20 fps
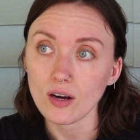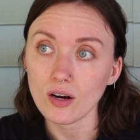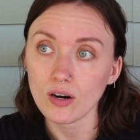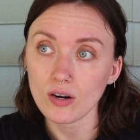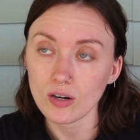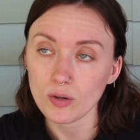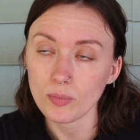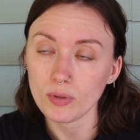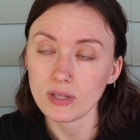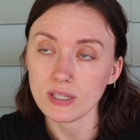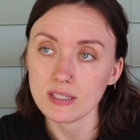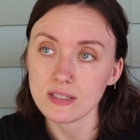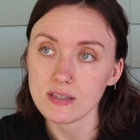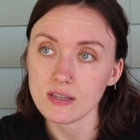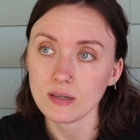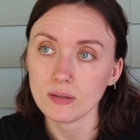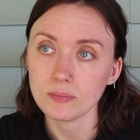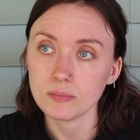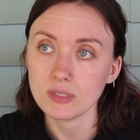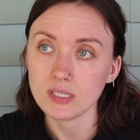
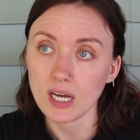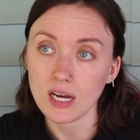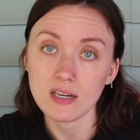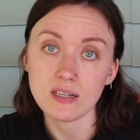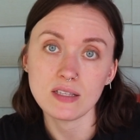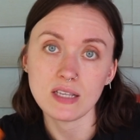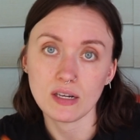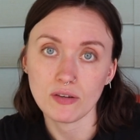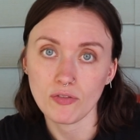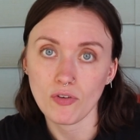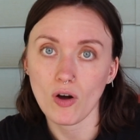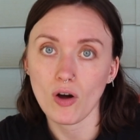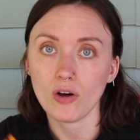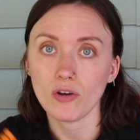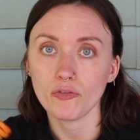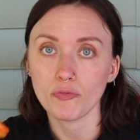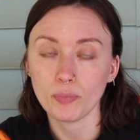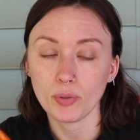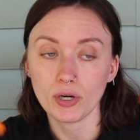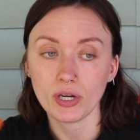herbalism does
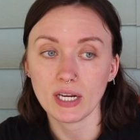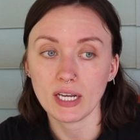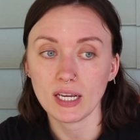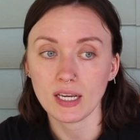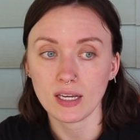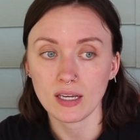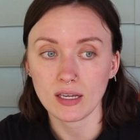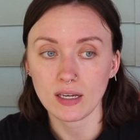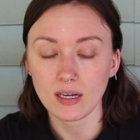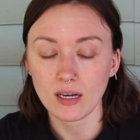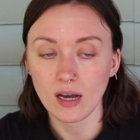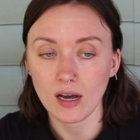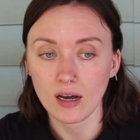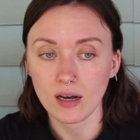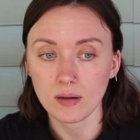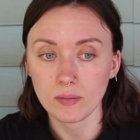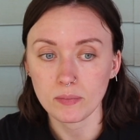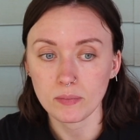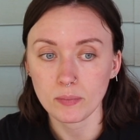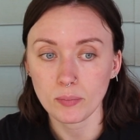involve putting
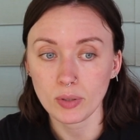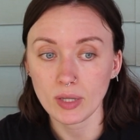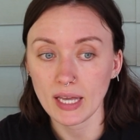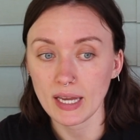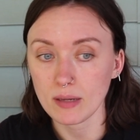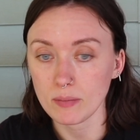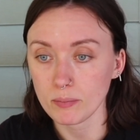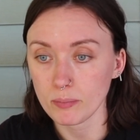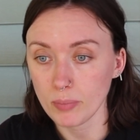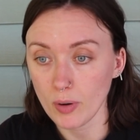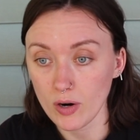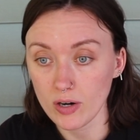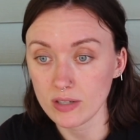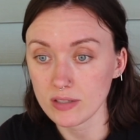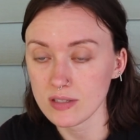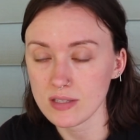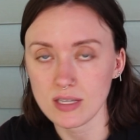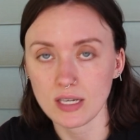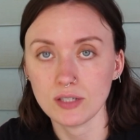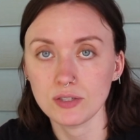plant
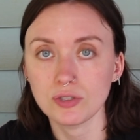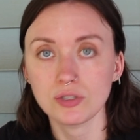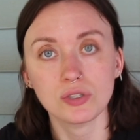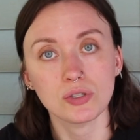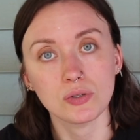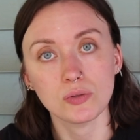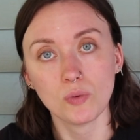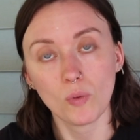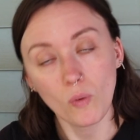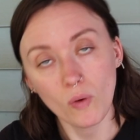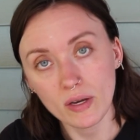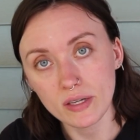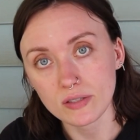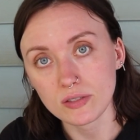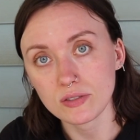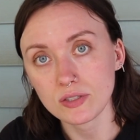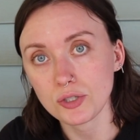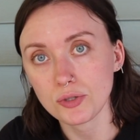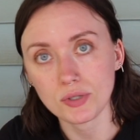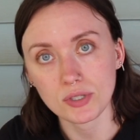parts into
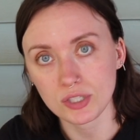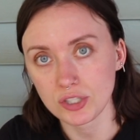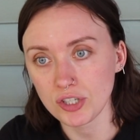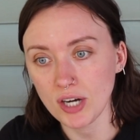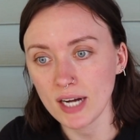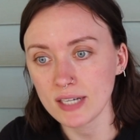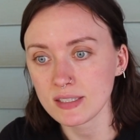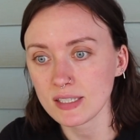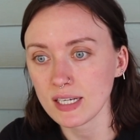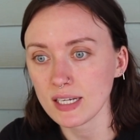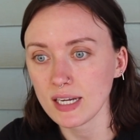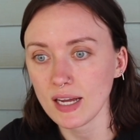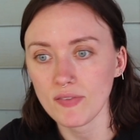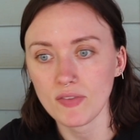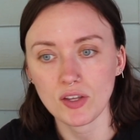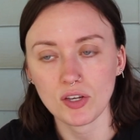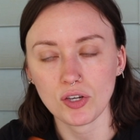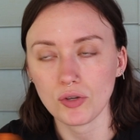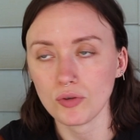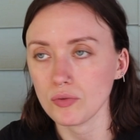oil to extract it, and
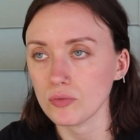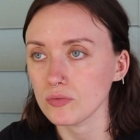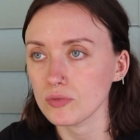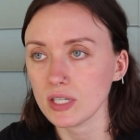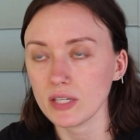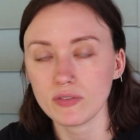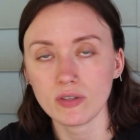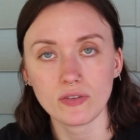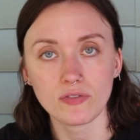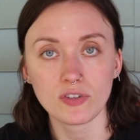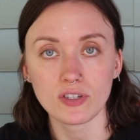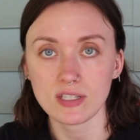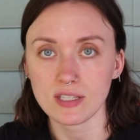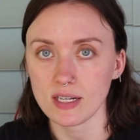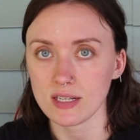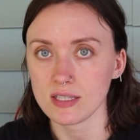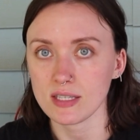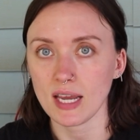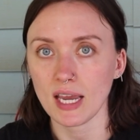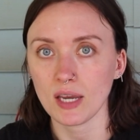then you leave it for
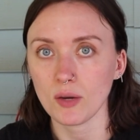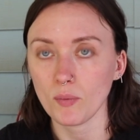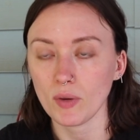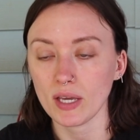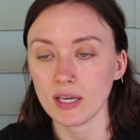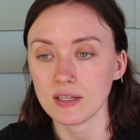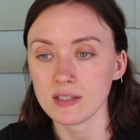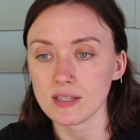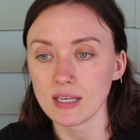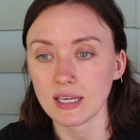6 to 8 weeks.